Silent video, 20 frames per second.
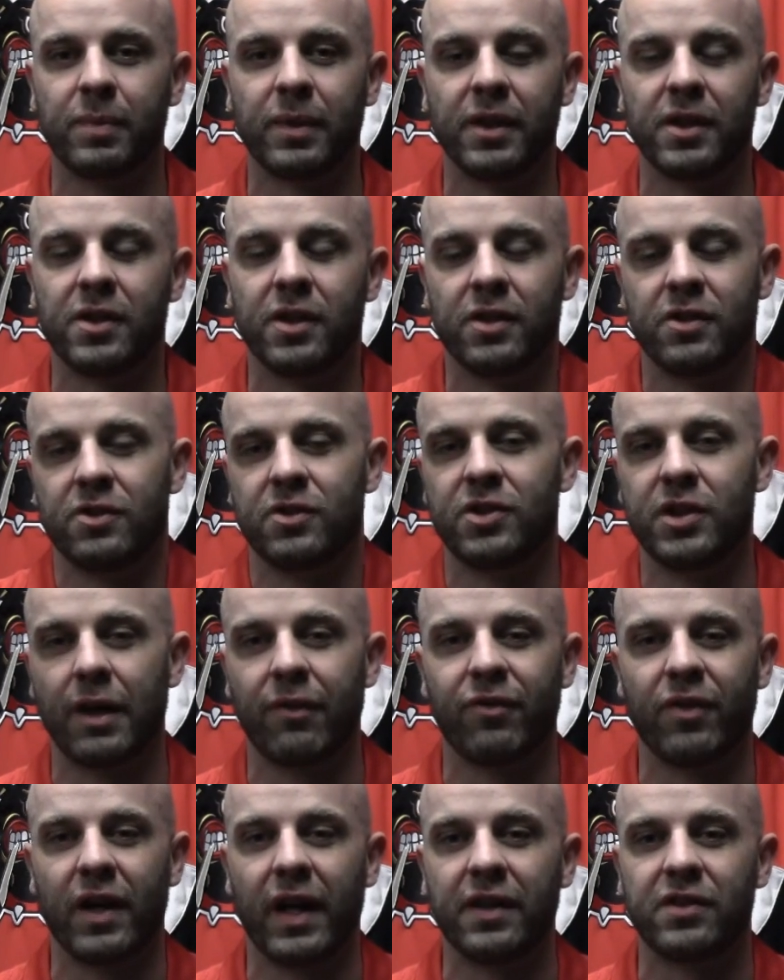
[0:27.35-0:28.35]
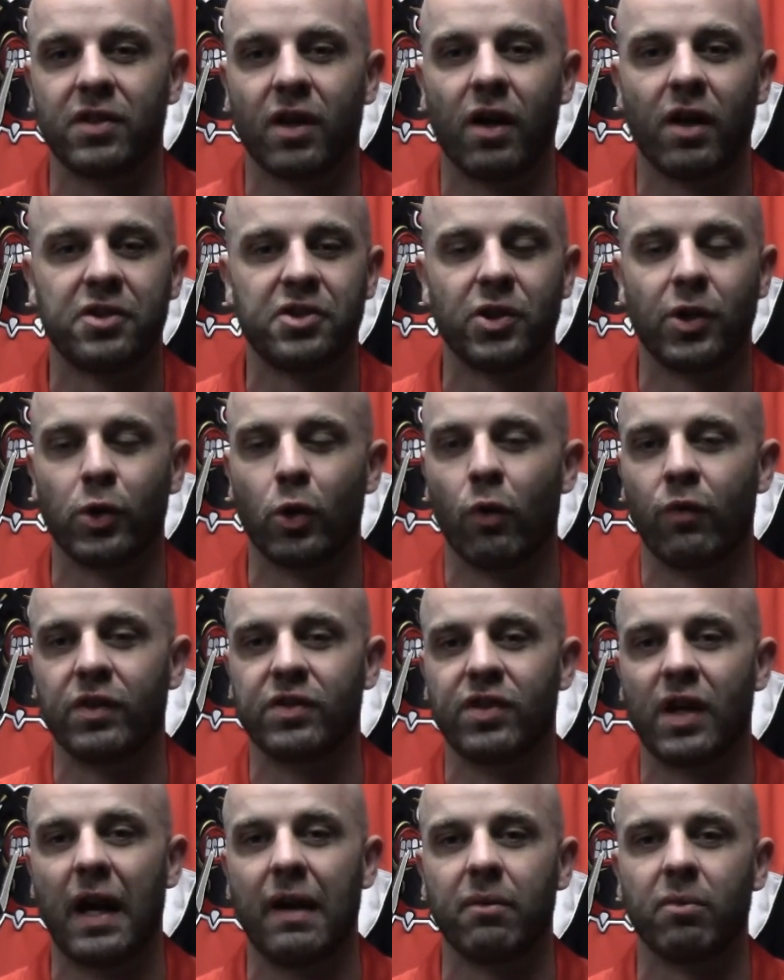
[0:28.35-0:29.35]
But Jeff and I talked during
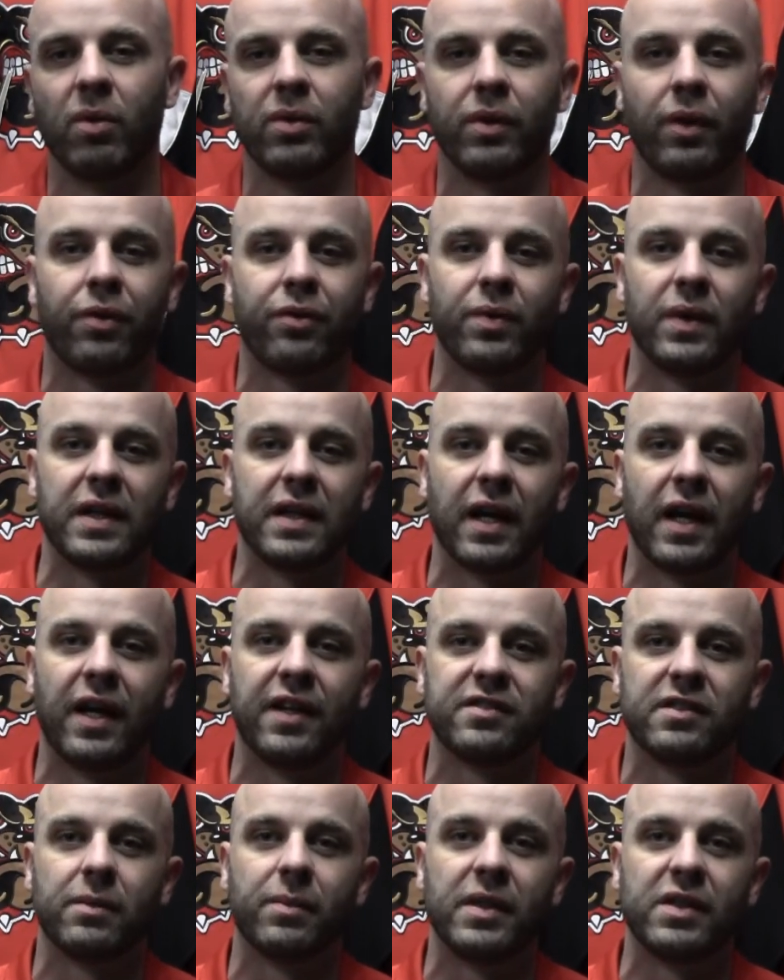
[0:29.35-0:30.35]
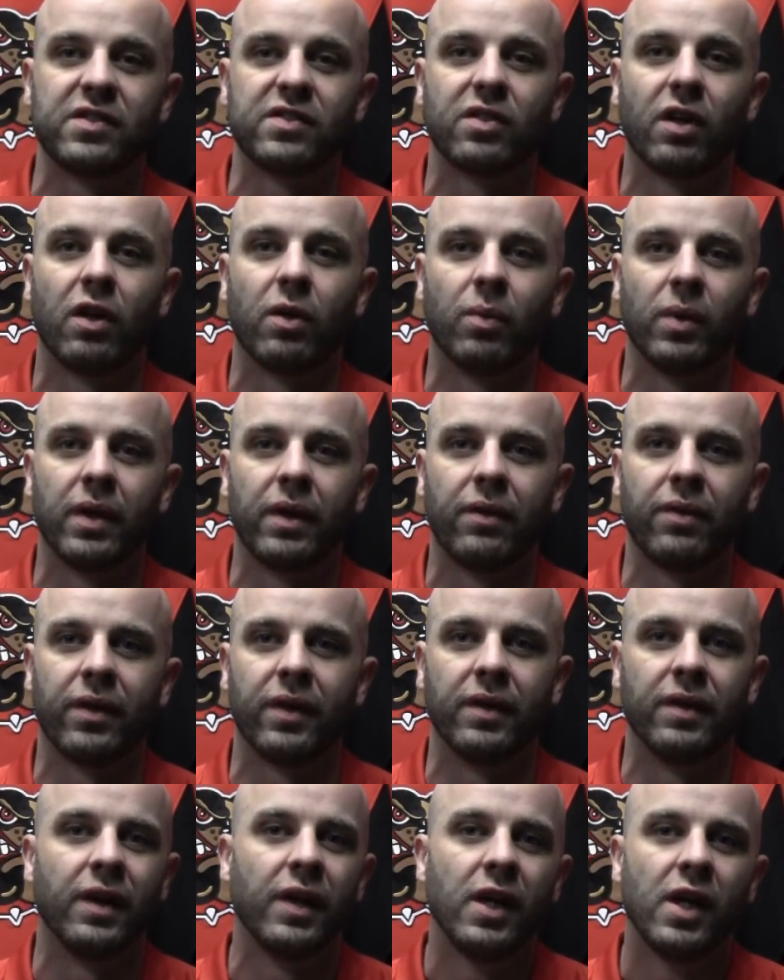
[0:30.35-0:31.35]
overtime about the three guys that we'd start with,
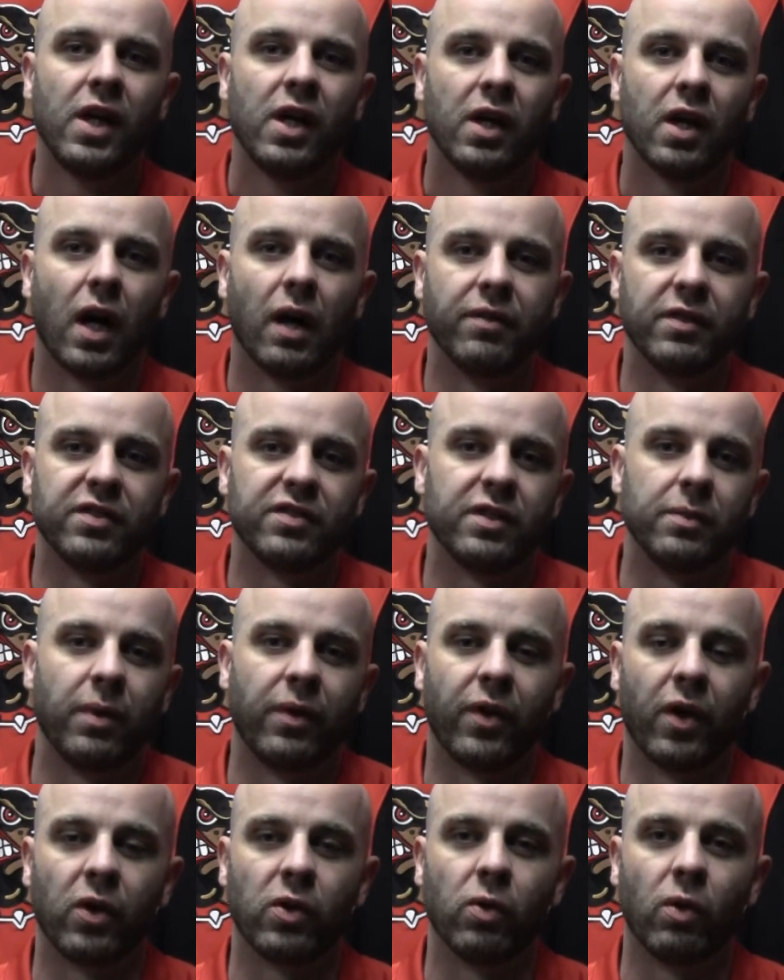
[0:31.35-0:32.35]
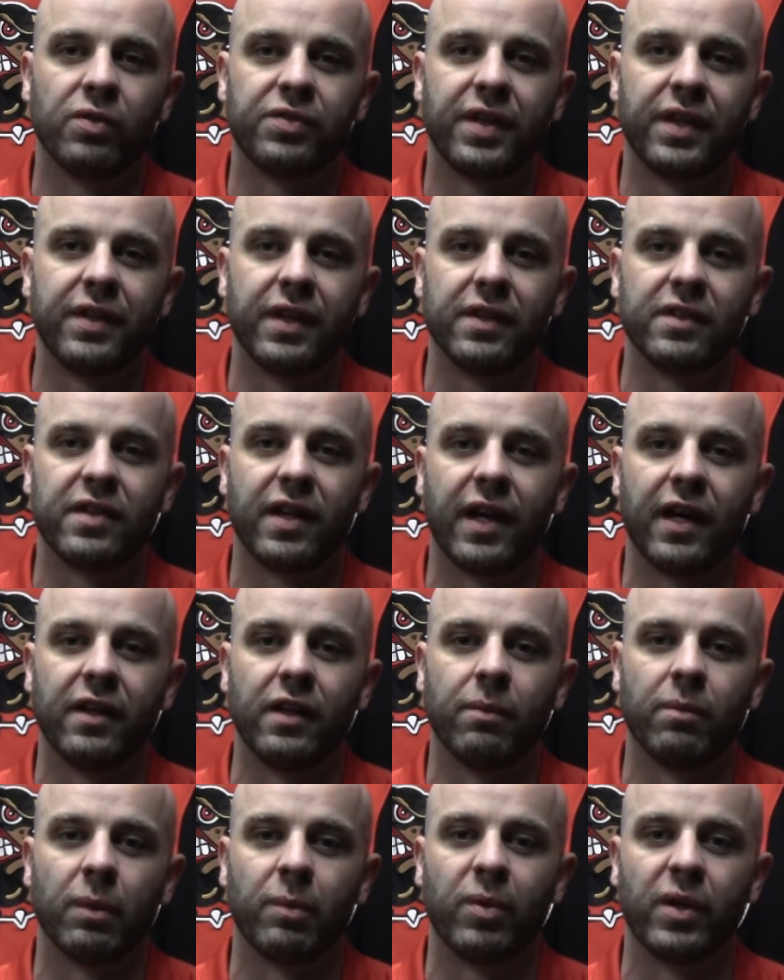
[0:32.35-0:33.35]
and obviously with our goaltending
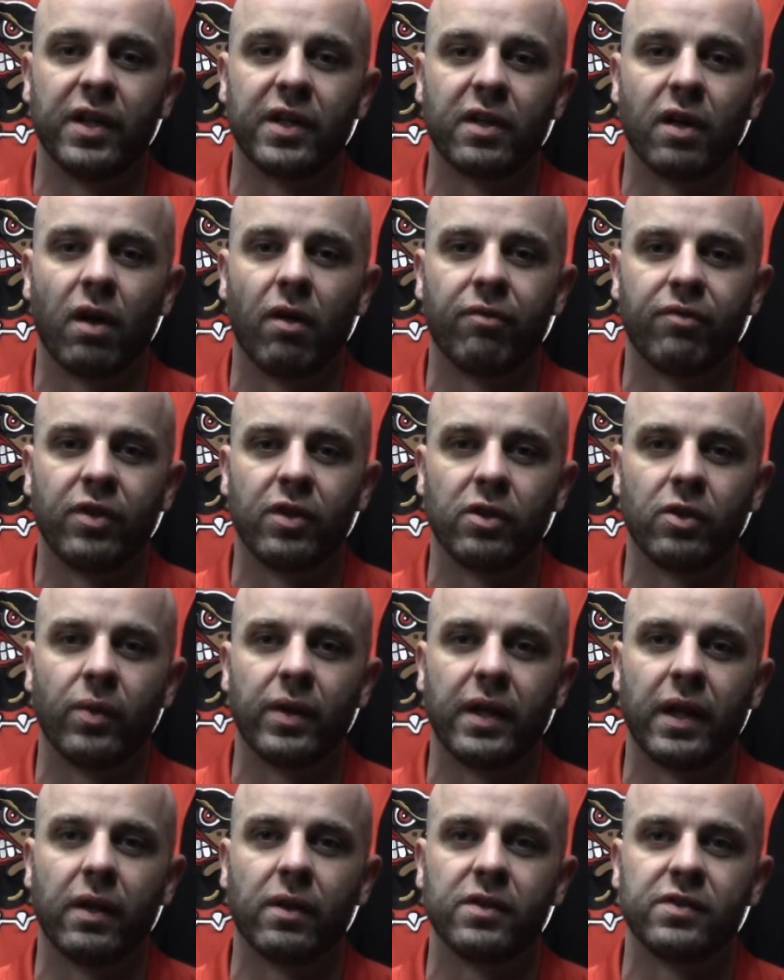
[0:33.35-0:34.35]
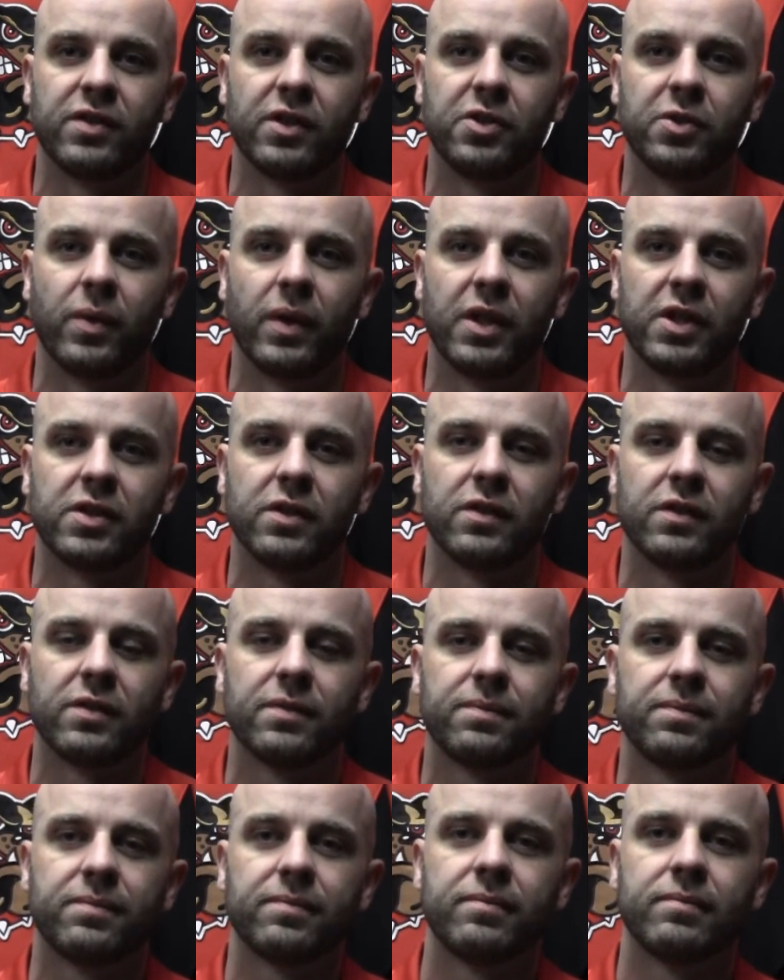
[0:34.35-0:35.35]
tandem, we're pretty confident going into those situations.